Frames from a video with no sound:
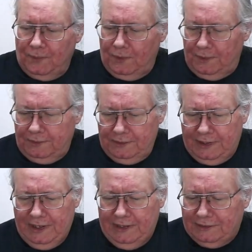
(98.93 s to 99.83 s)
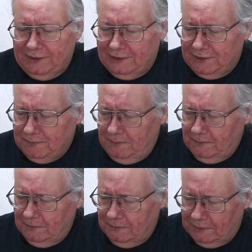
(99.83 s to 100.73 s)
for the kit that this
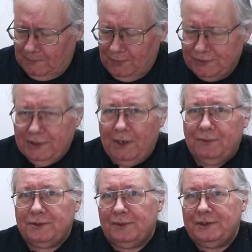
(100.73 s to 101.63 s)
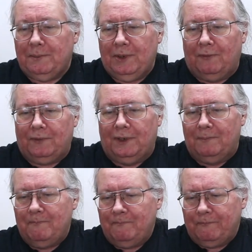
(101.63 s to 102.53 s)
caboose here was originally built
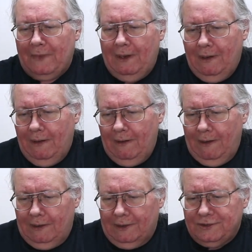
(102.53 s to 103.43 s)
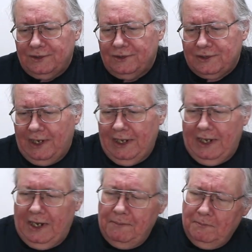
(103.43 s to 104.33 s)
from. This is
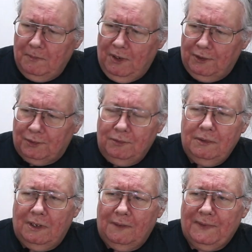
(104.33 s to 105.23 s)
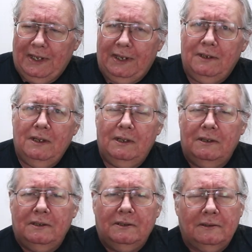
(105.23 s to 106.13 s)
a model of a
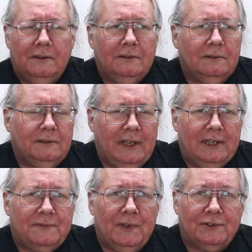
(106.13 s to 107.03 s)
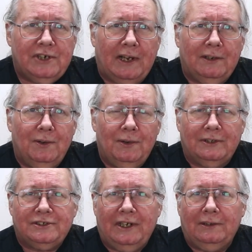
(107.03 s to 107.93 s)
Nashville, Chattanooga,
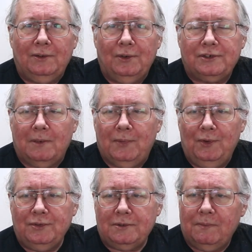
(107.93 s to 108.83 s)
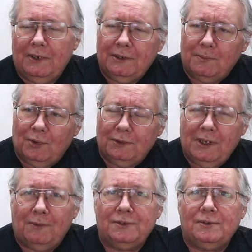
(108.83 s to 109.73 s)
and St. Louis caboose. The
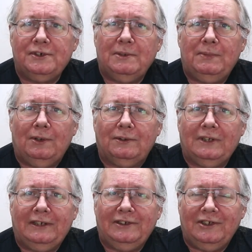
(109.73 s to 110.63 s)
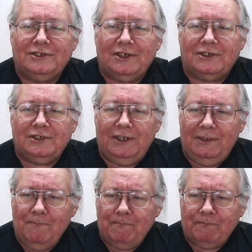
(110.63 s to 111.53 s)
prototype was originally built in
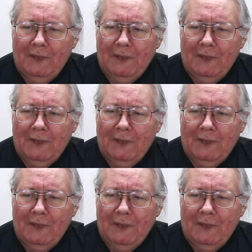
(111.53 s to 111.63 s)
1916.